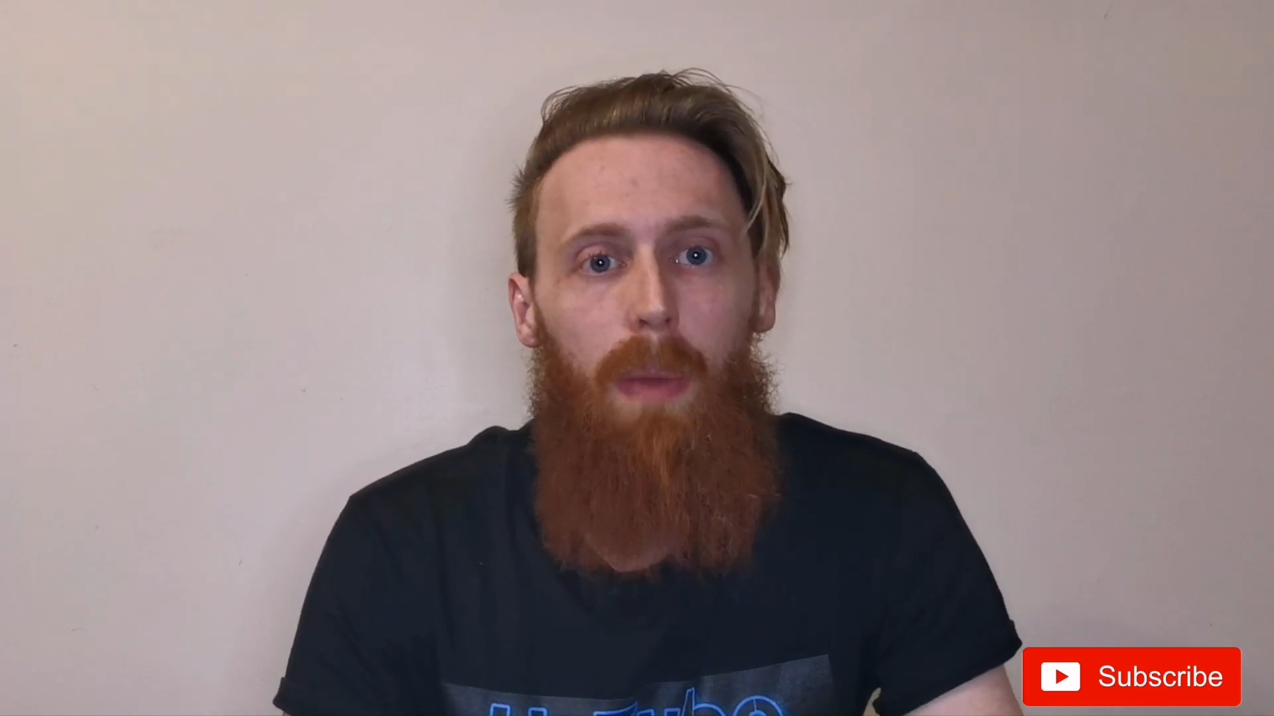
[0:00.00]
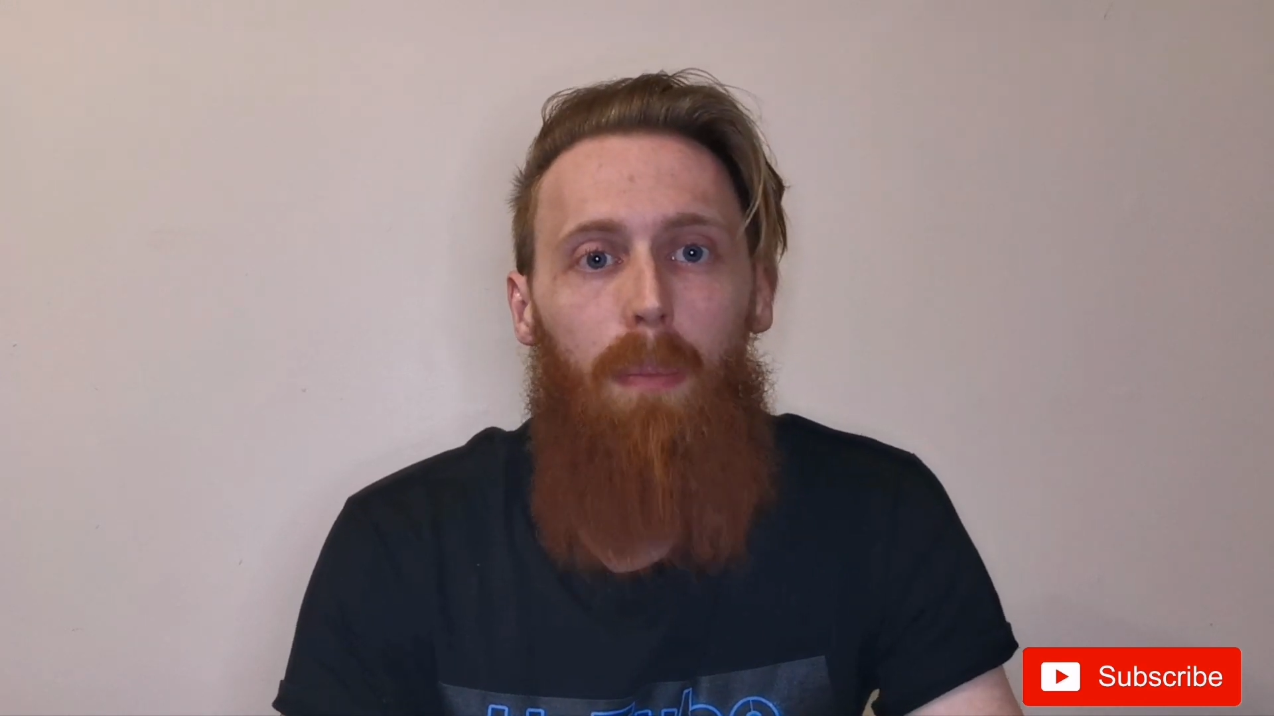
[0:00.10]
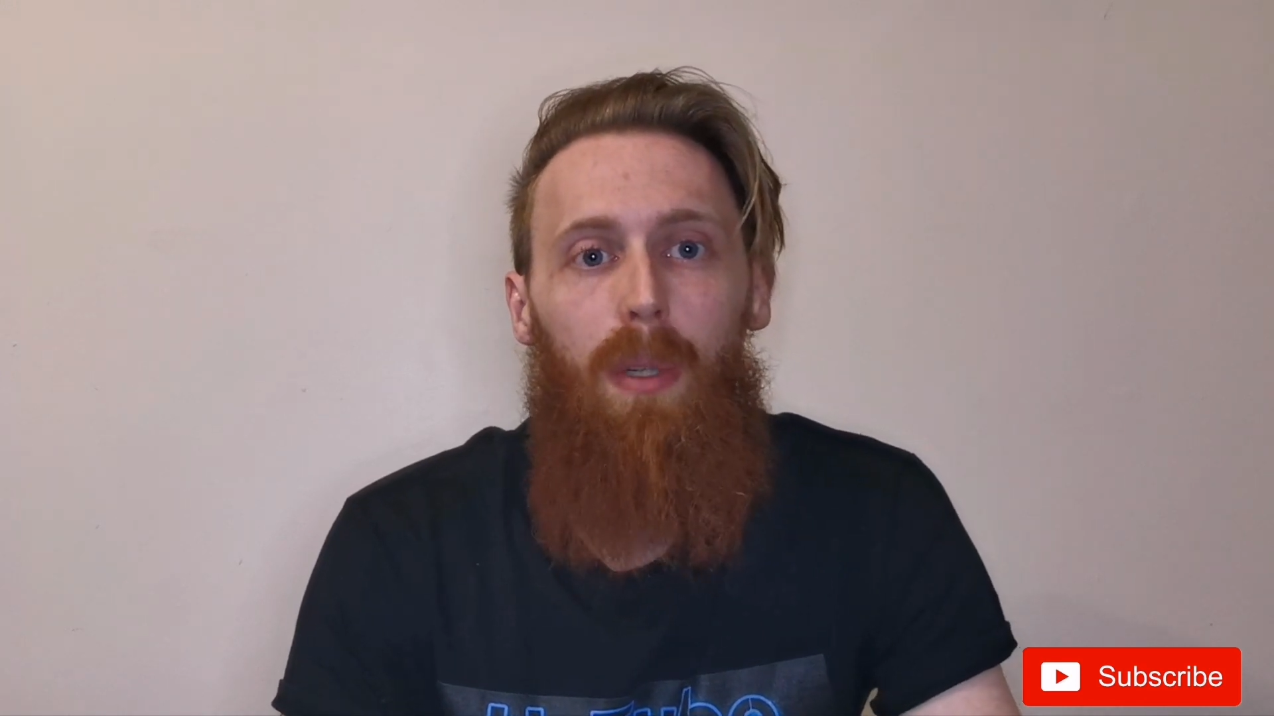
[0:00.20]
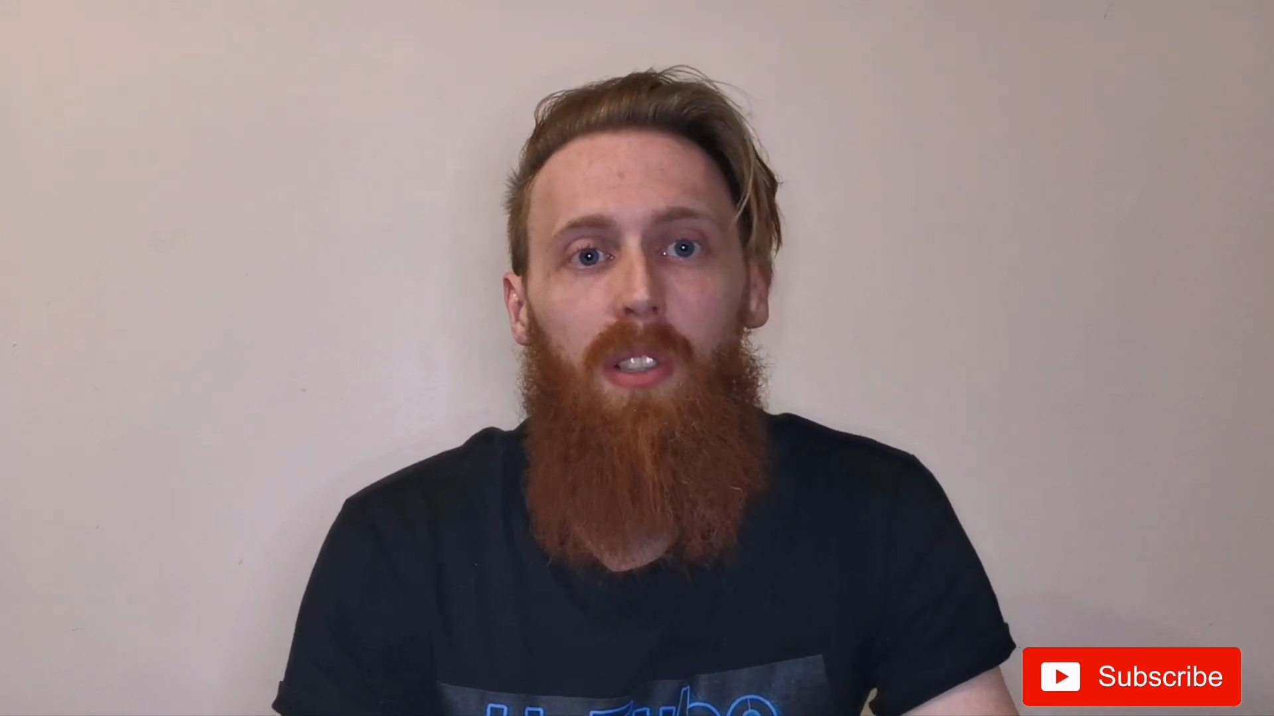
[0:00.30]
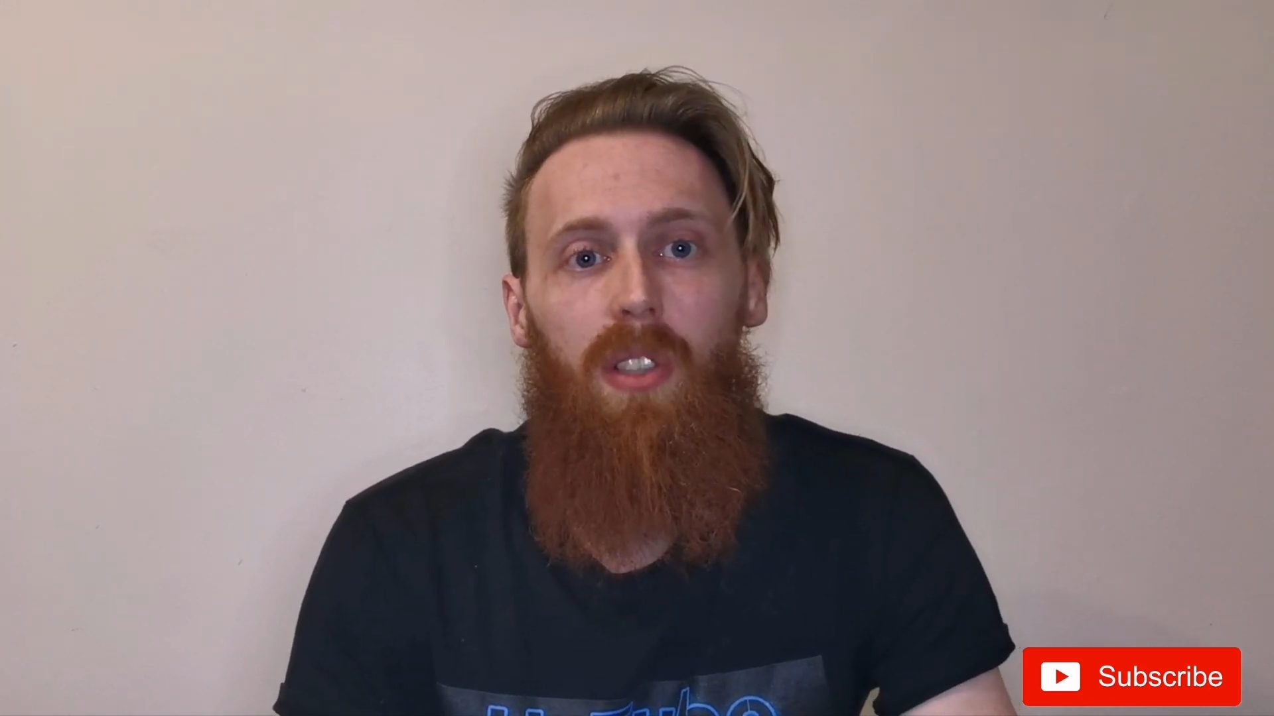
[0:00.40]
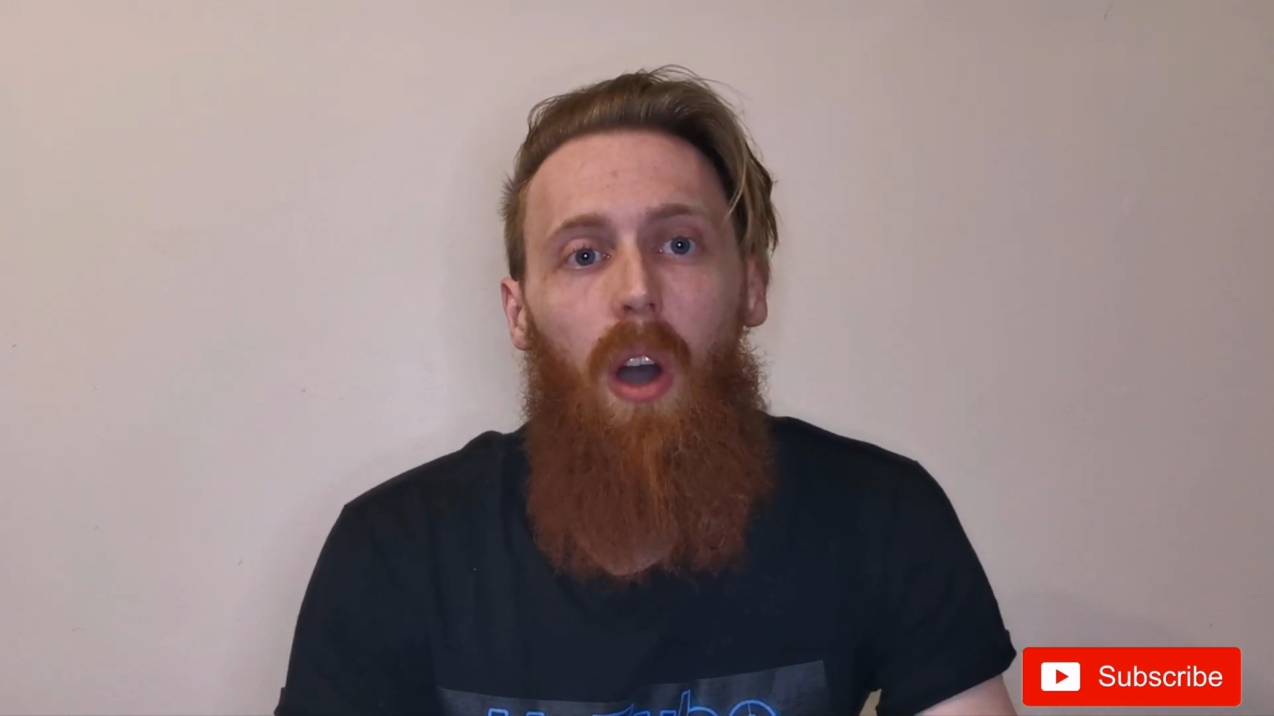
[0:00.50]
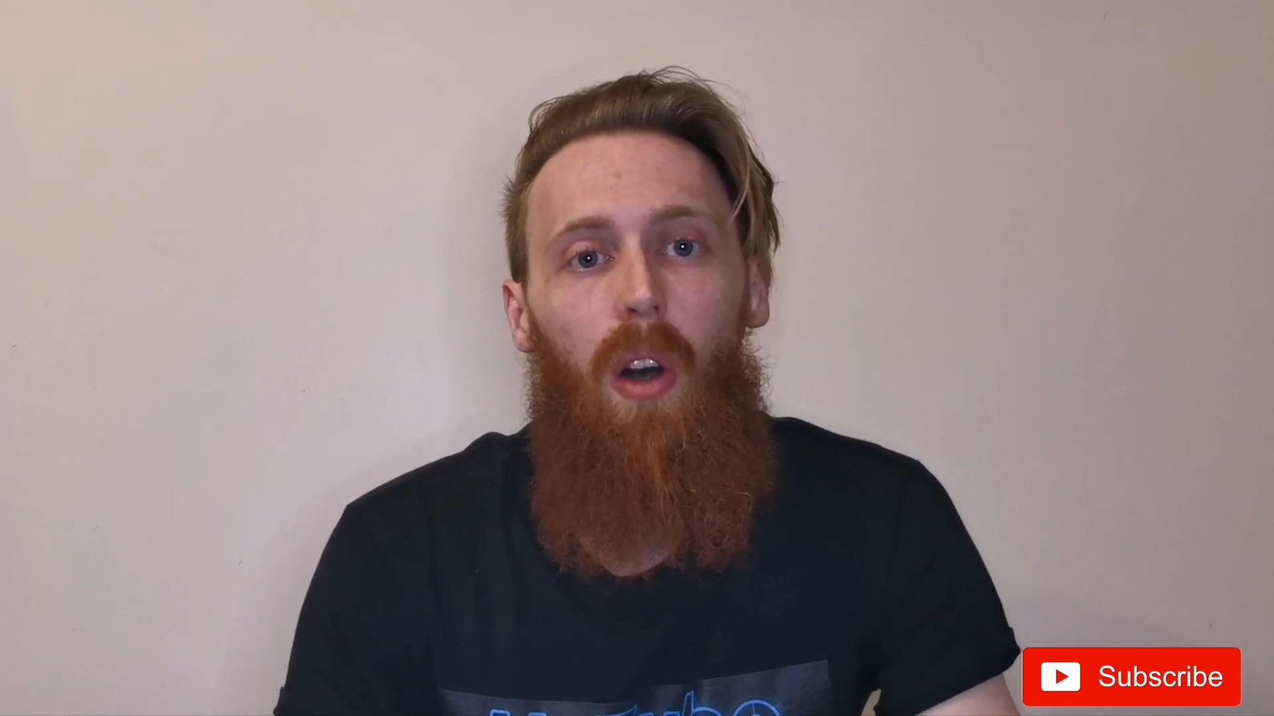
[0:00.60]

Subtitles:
members